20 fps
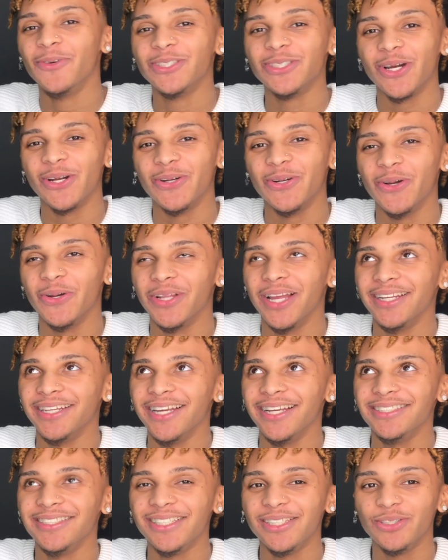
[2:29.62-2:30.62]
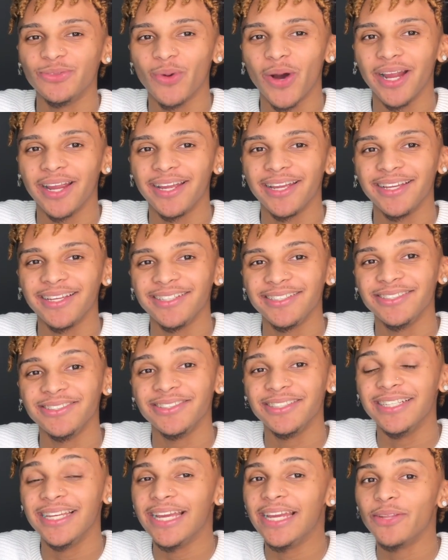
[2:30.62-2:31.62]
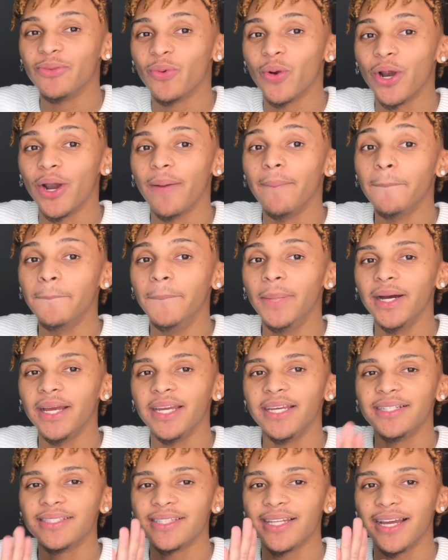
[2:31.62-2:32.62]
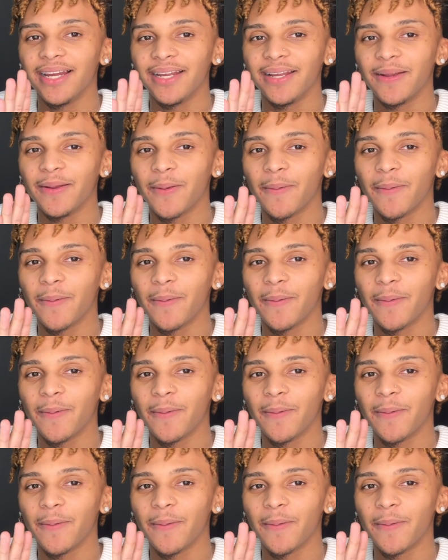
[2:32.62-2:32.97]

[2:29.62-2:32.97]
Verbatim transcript: want y'all to know, like, yes, he's white and he uses the N word, but it's like,